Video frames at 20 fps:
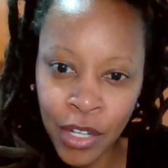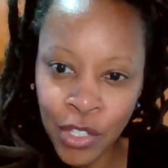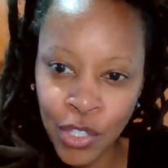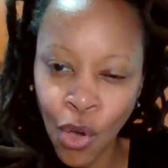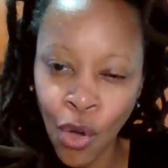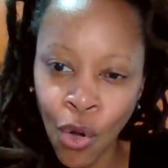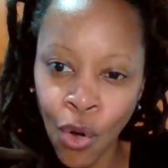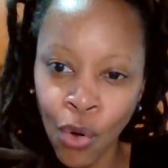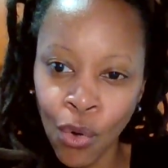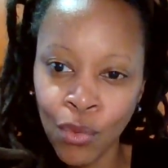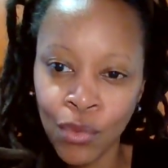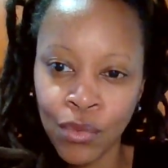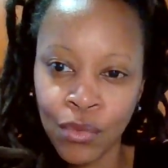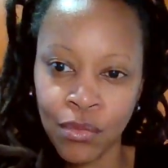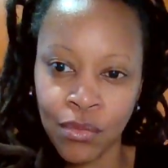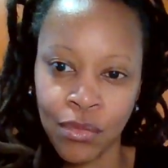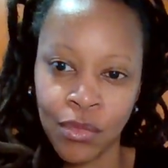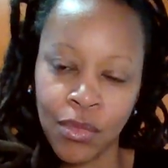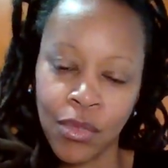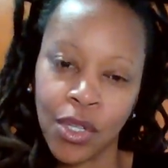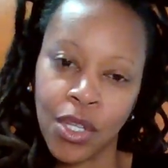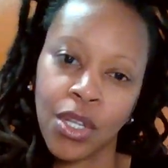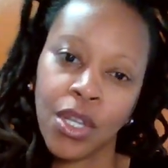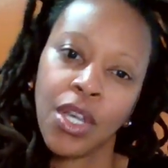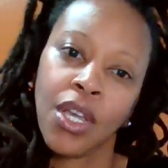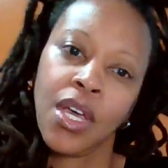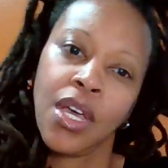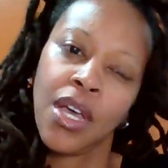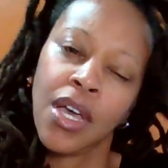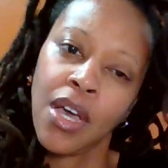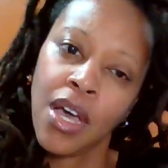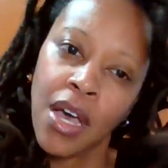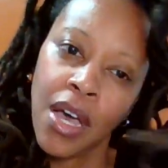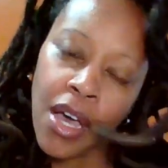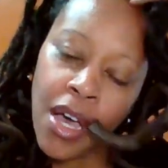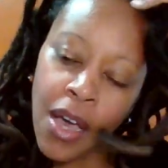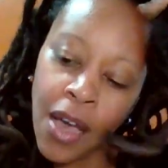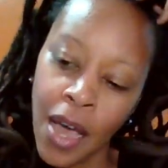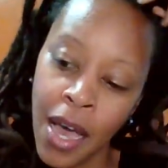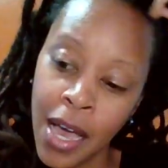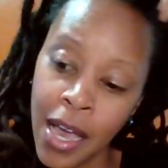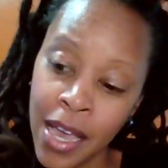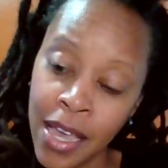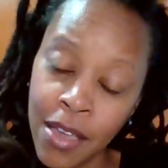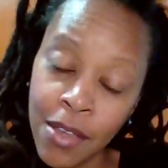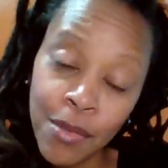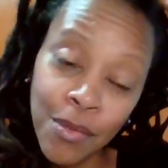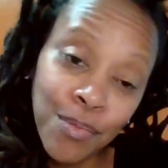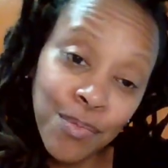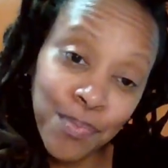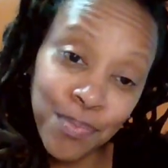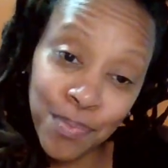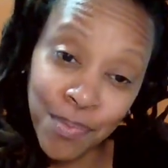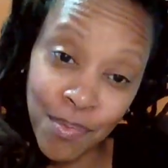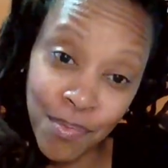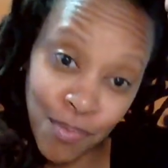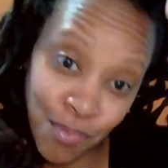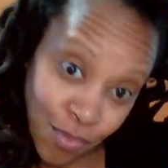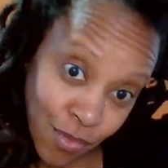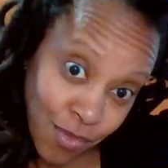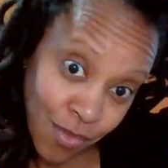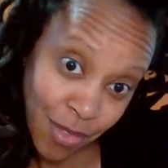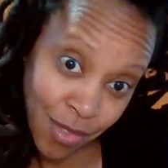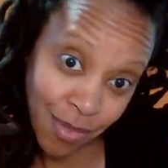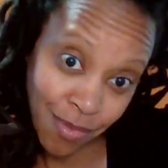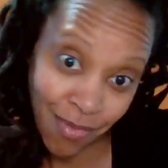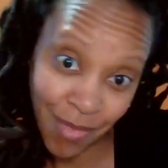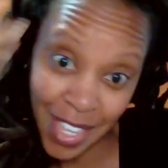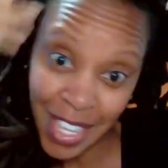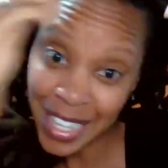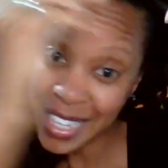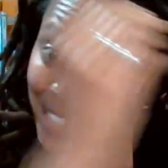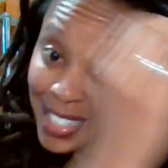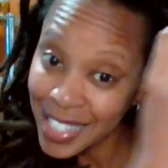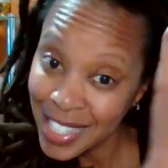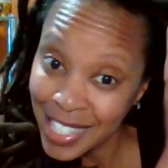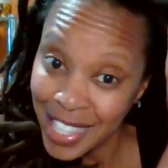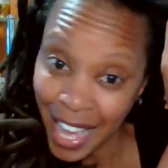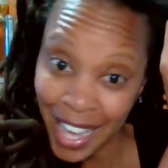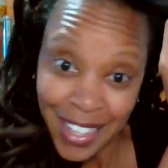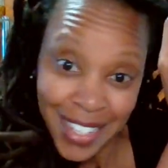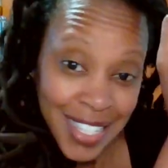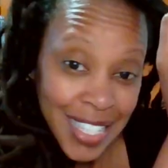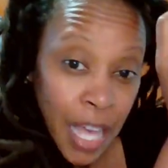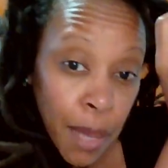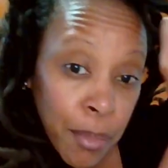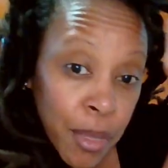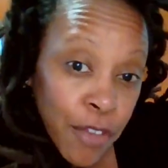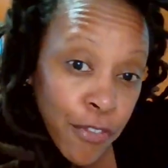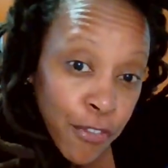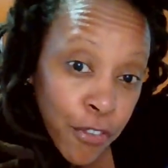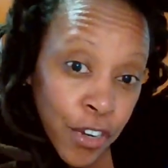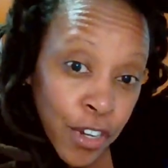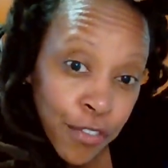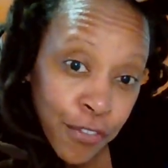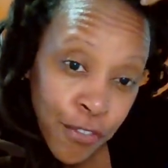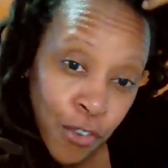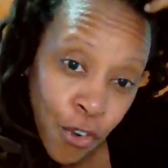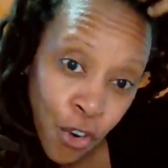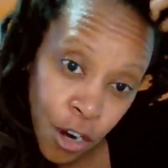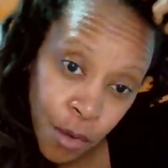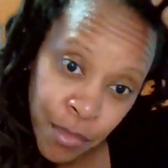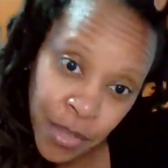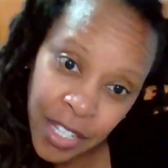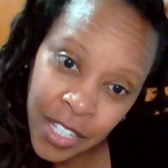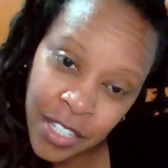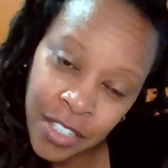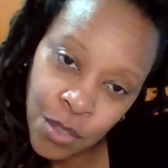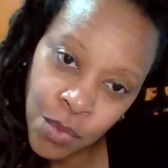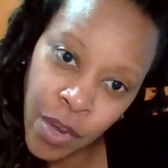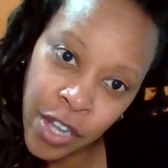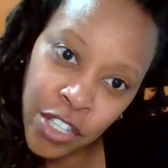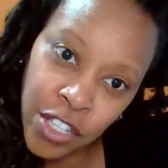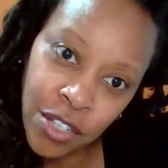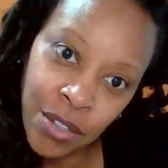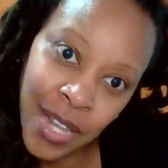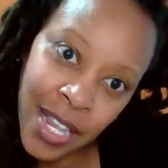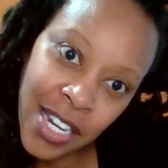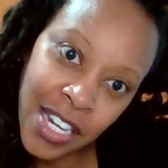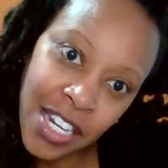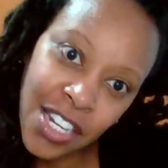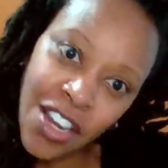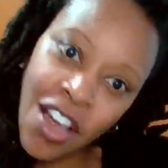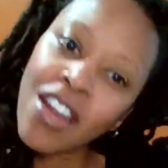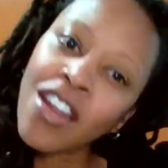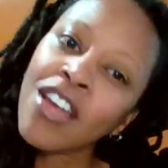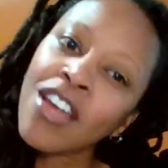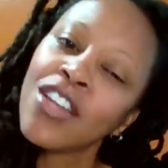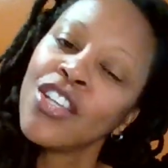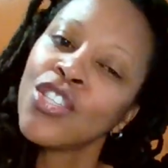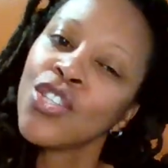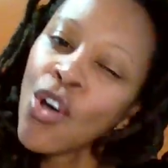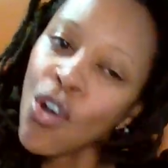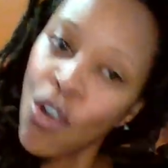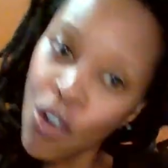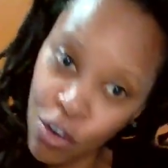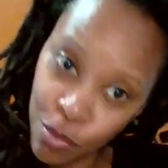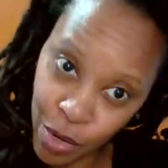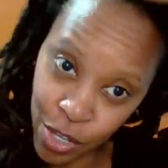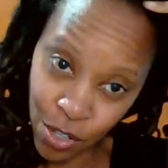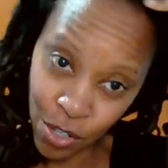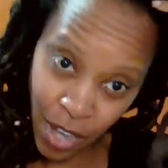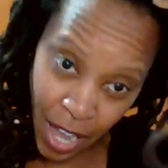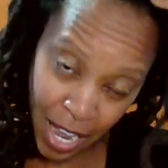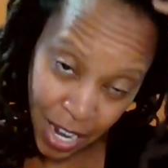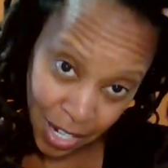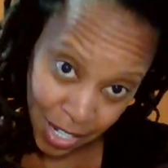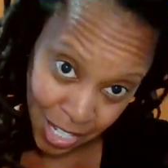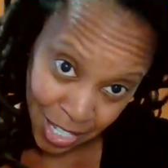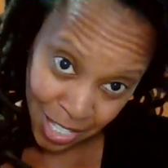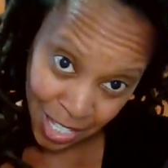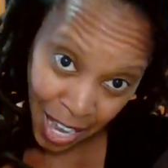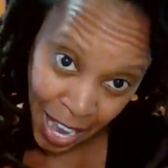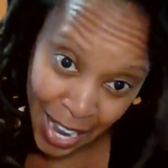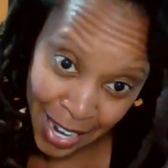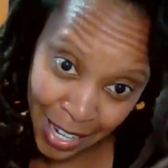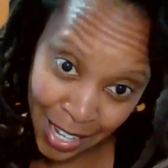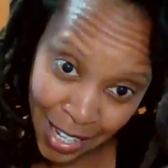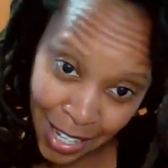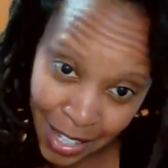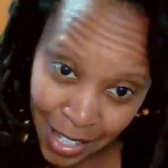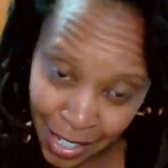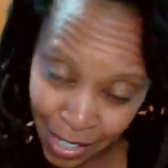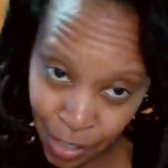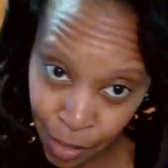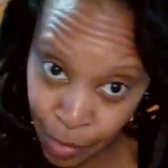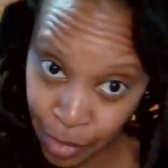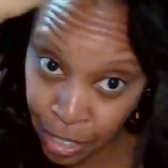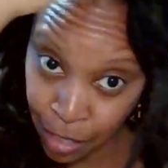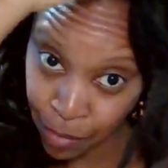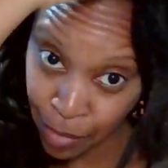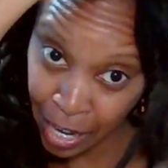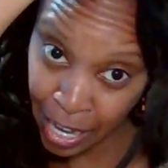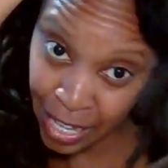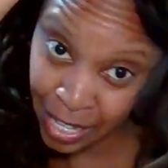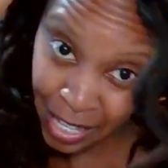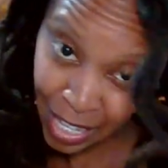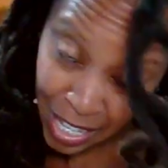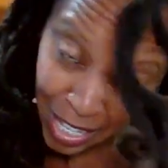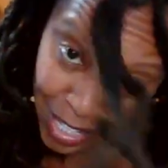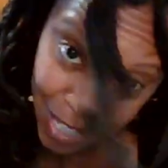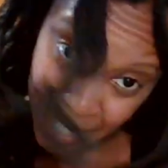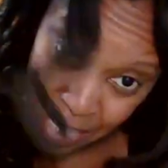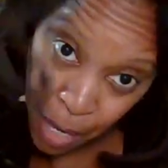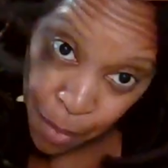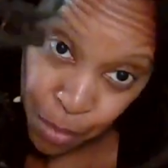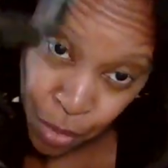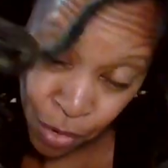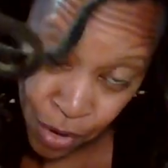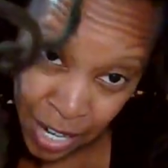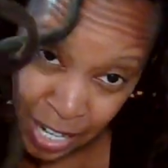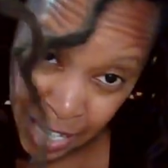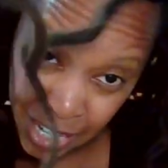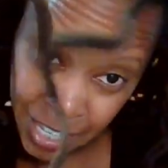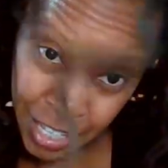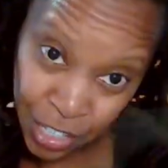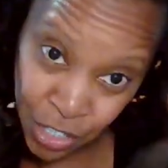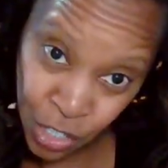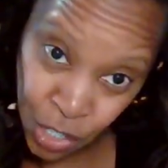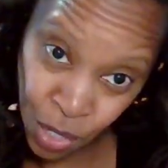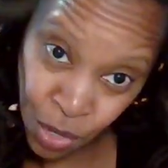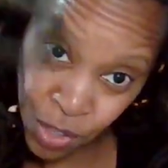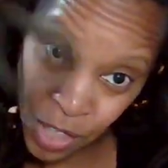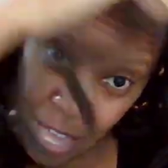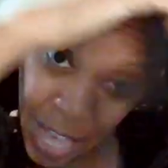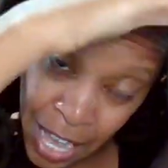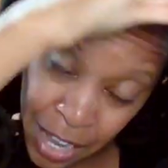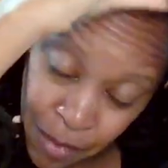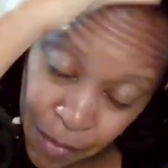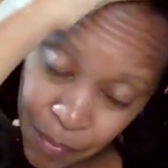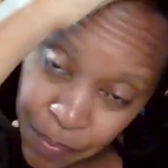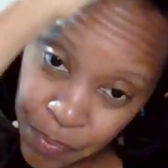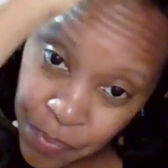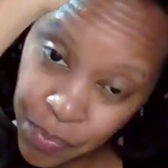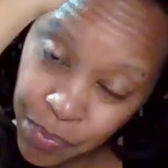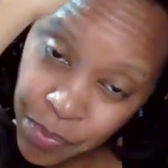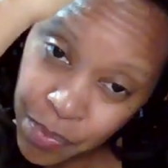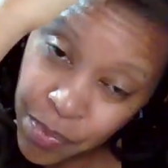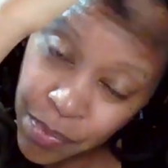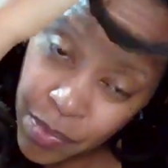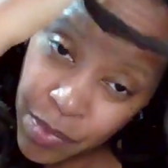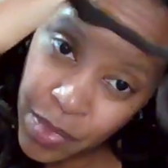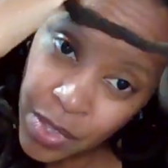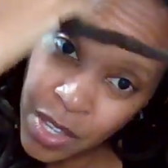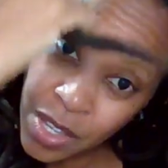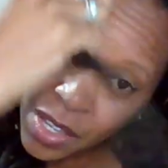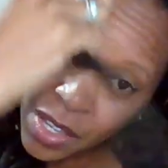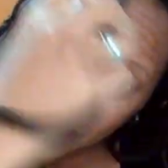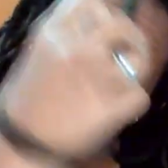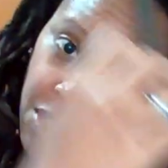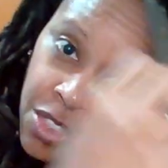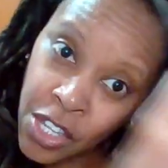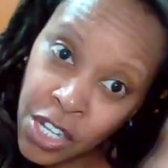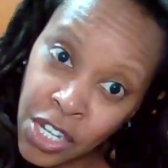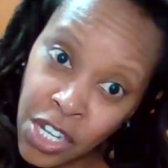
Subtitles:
its own. I think that semi-freeform is when you let it knot on its own, but you kind of design it a little bit by separating it so that the